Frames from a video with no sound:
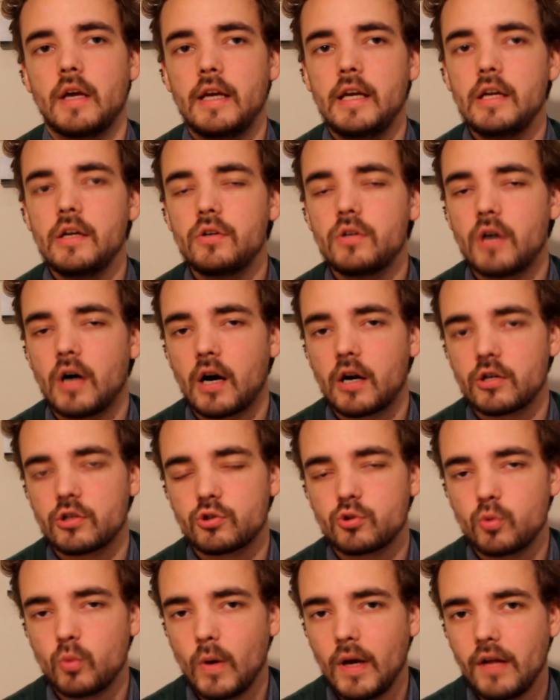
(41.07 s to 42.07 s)
Here are
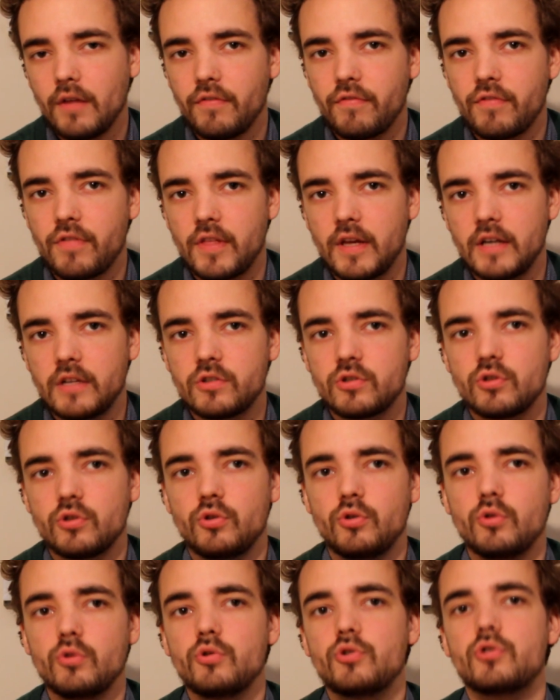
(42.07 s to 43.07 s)
12 things
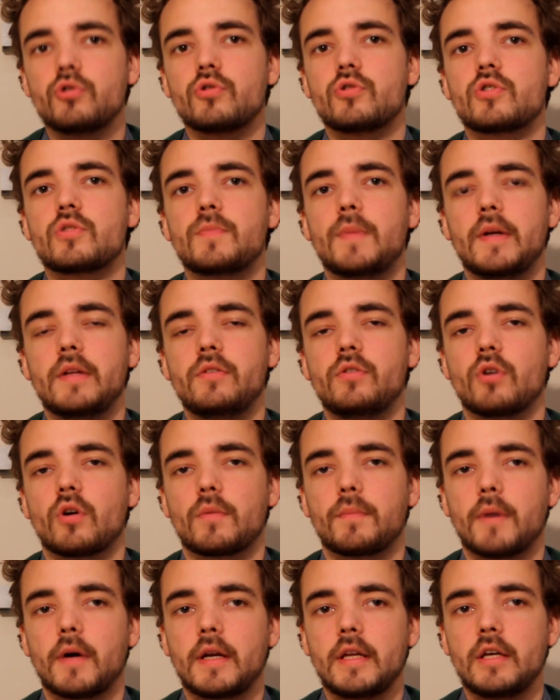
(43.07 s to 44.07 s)
you should spend your
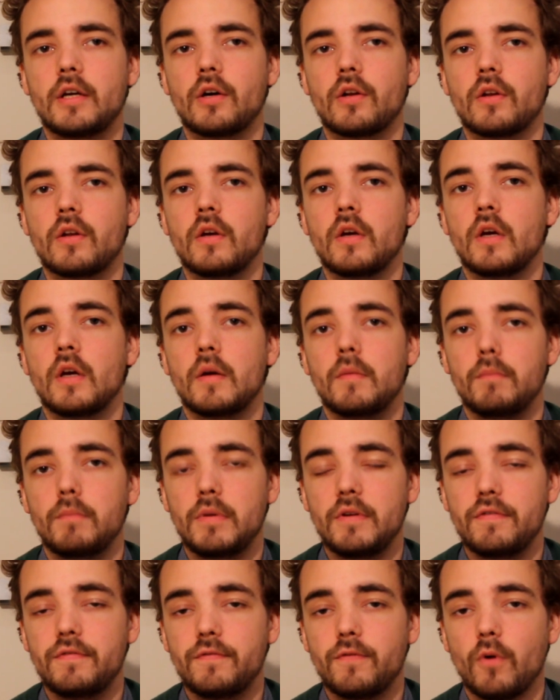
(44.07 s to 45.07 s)
money on
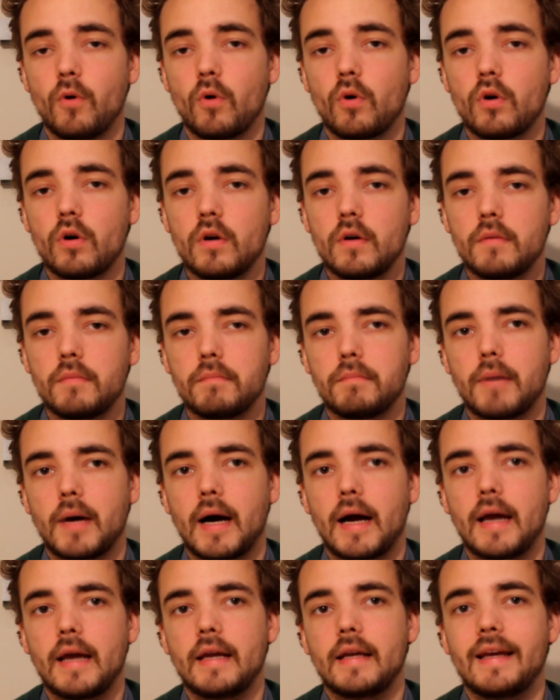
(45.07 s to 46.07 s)
before
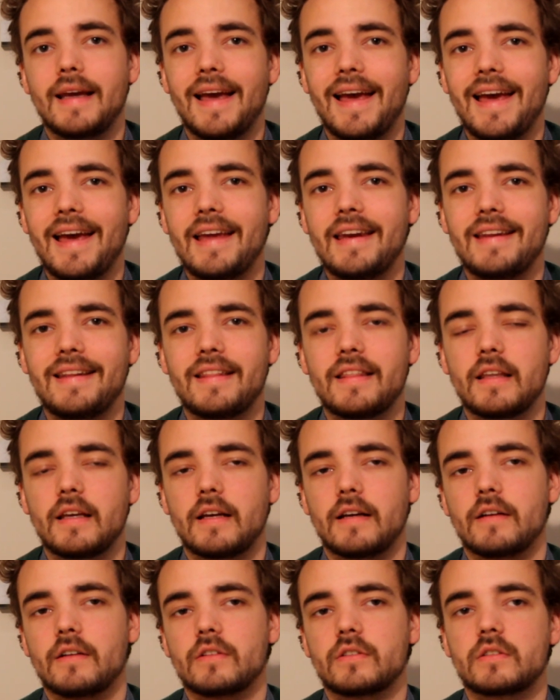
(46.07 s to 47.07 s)
buying anything
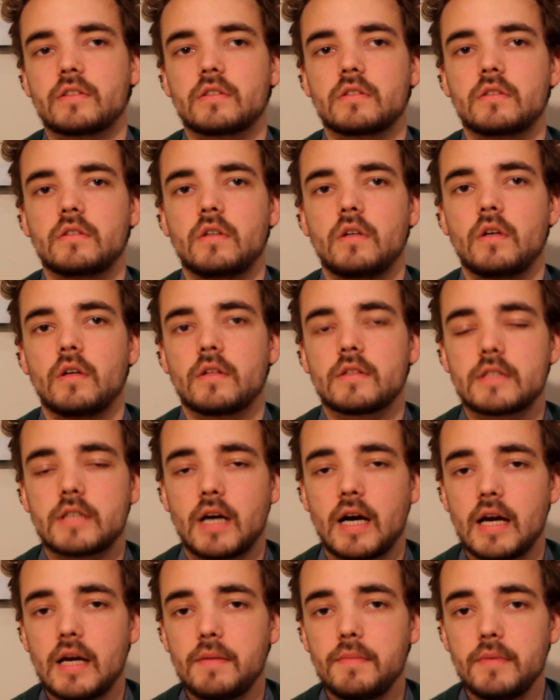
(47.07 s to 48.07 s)
else.
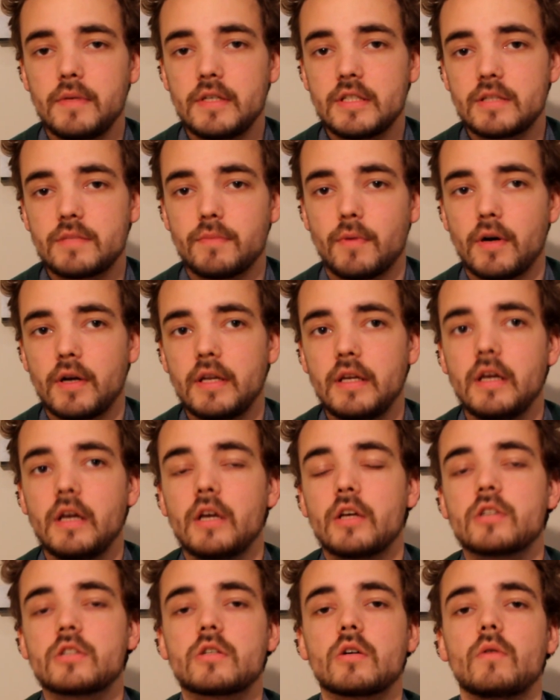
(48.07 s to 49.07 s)
Time is money,
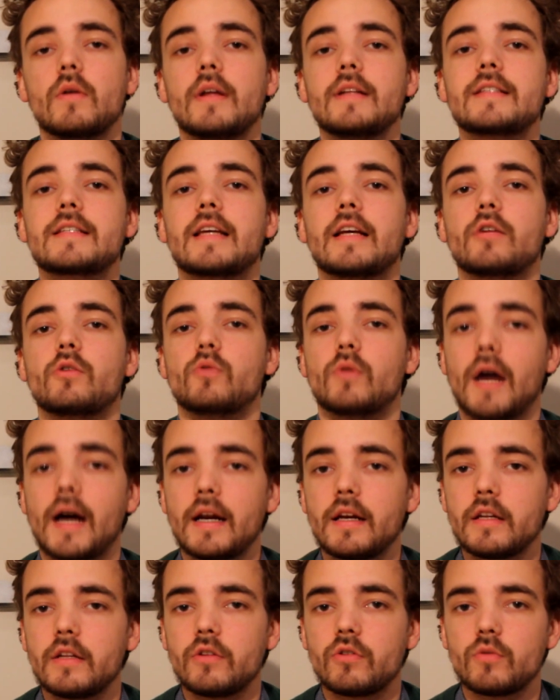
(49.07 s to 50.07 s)
so let's get
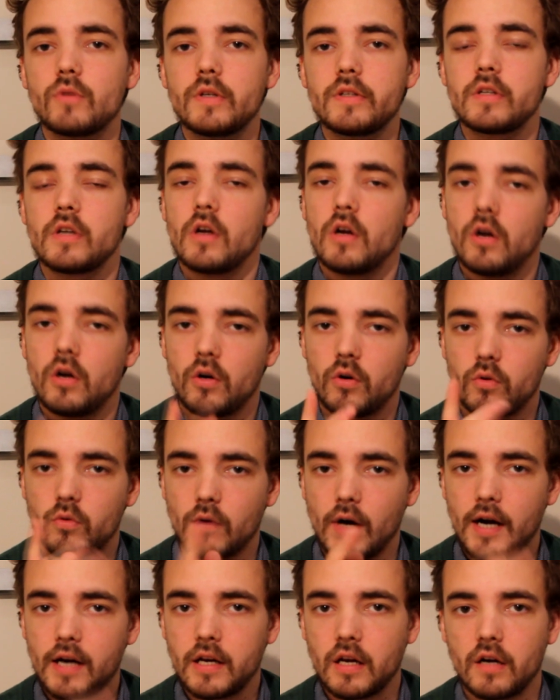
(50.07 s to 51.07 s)
right into it
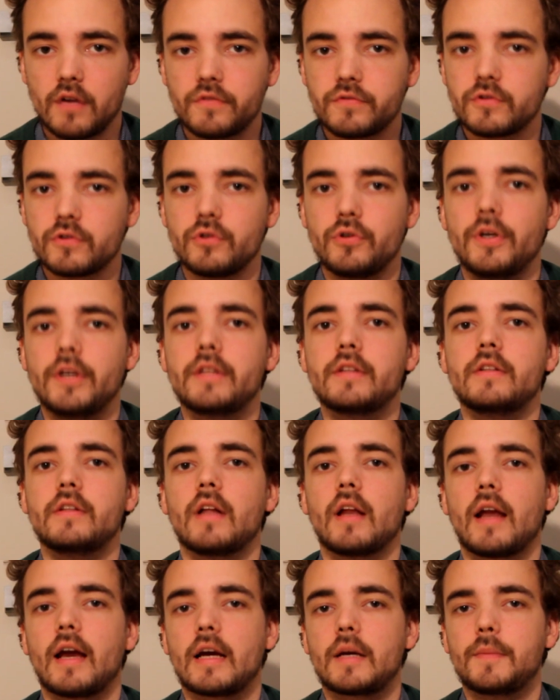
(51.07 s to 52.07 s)
right after you hit
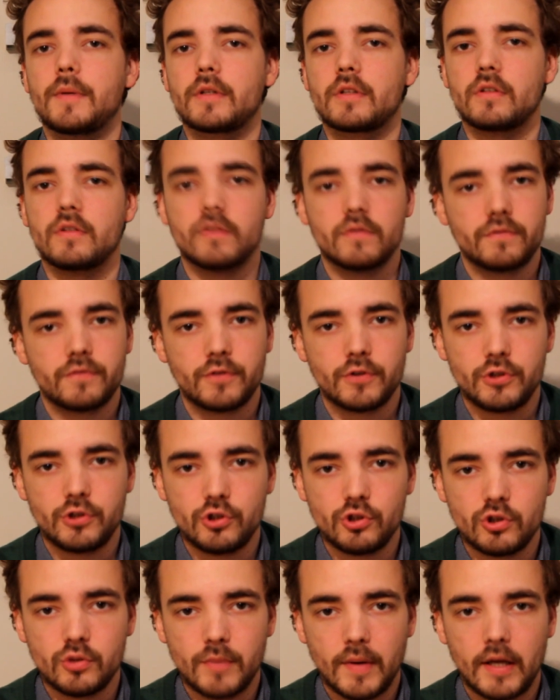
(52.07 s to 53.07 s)
the like button for the
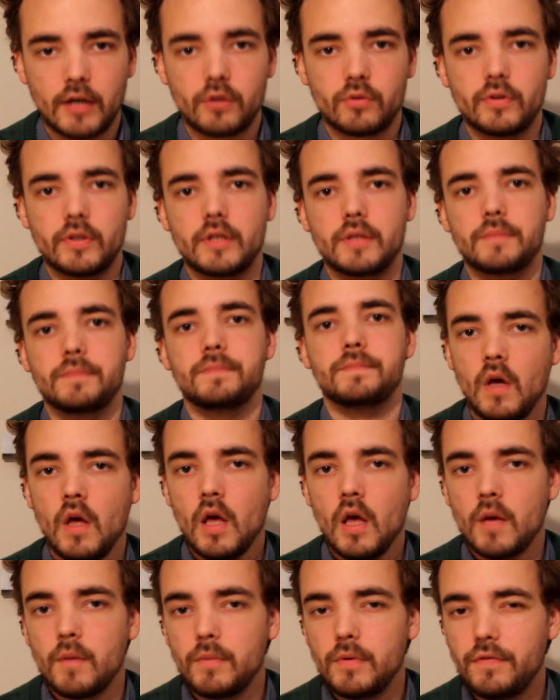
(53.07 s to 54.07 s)
YouTube algorithm.
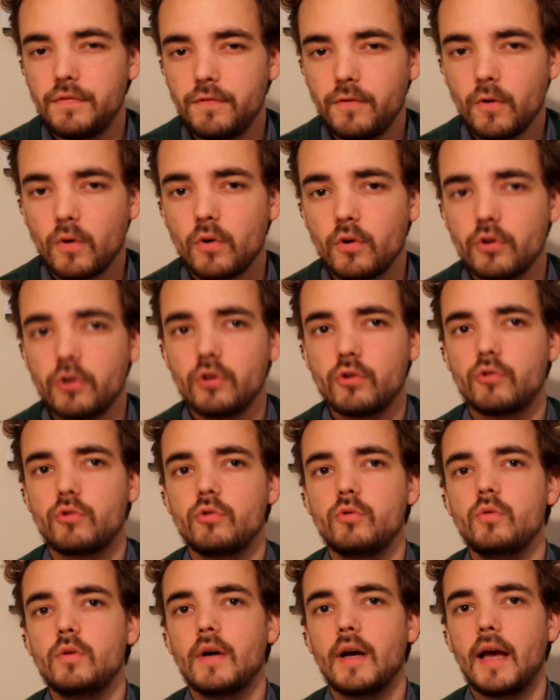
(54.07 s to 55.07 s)
Before you
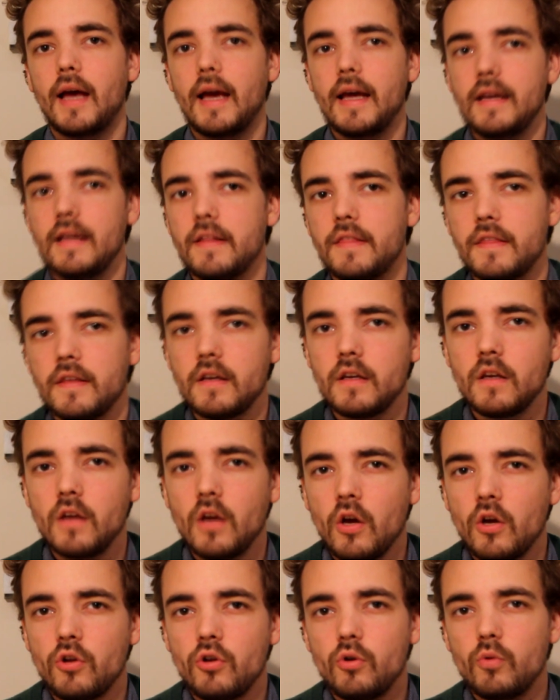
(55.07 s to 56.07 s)
do anything,
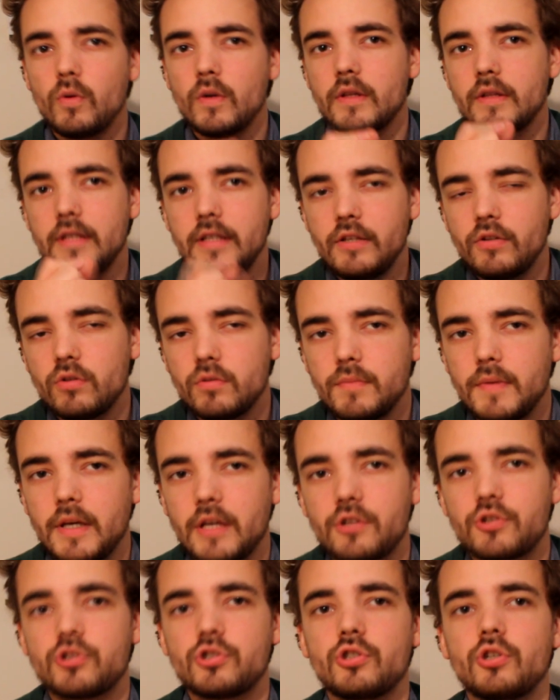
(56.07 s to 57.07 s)
you will need to
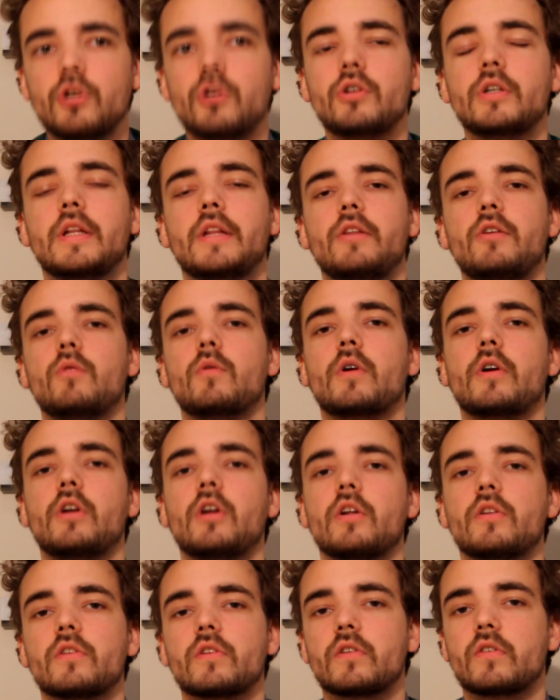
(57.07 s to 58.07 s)
make sure that you are
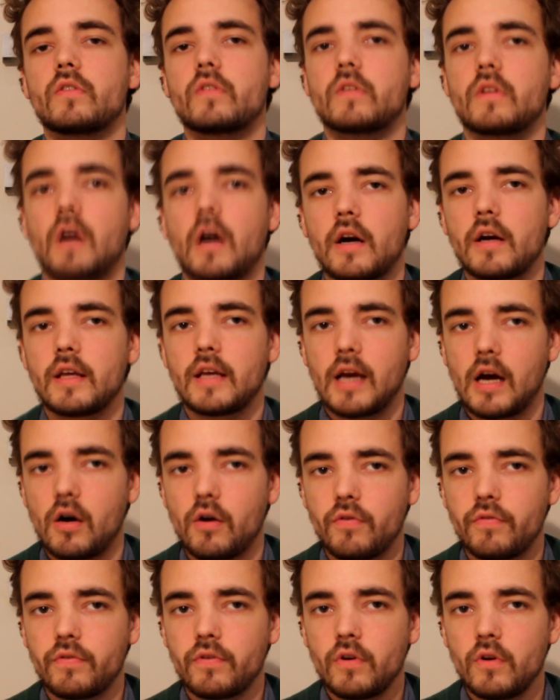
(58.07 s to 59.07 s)
not starting
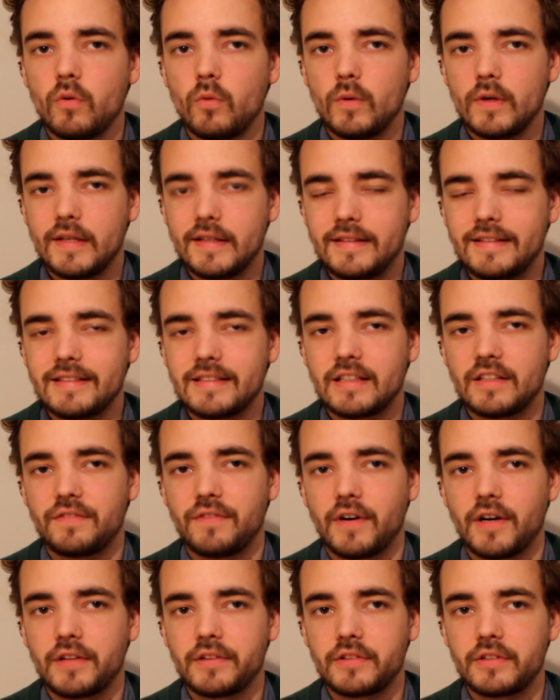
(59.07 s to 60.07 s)
off with a
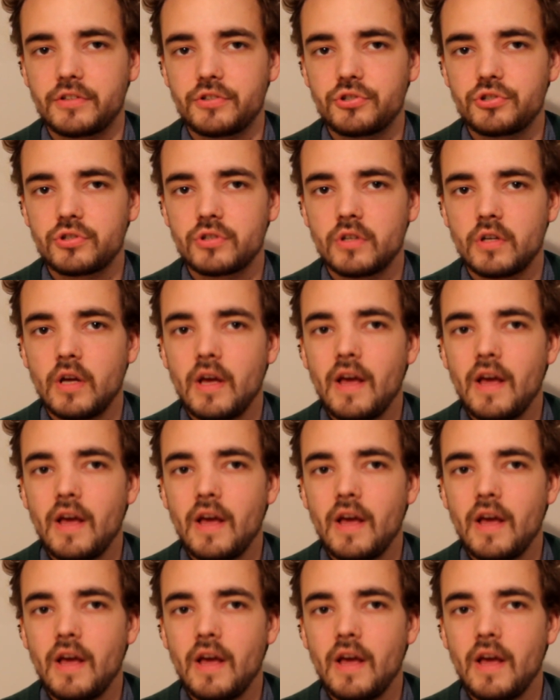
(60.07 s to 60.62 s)
disadvantage.